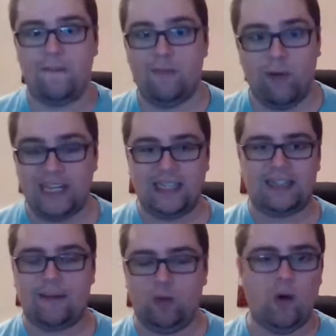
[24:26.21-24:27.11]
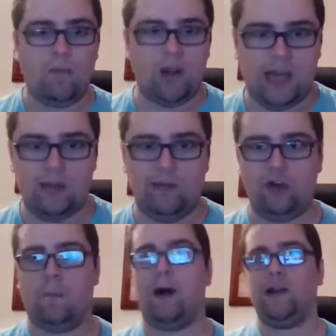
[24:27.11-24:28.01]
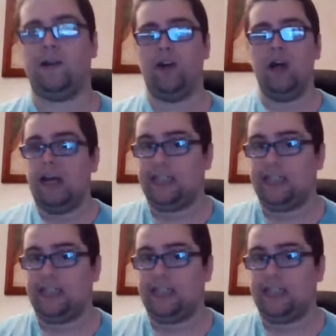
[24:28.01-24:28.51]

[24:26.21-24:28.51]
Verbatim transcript: when is it time to communicate with your partner.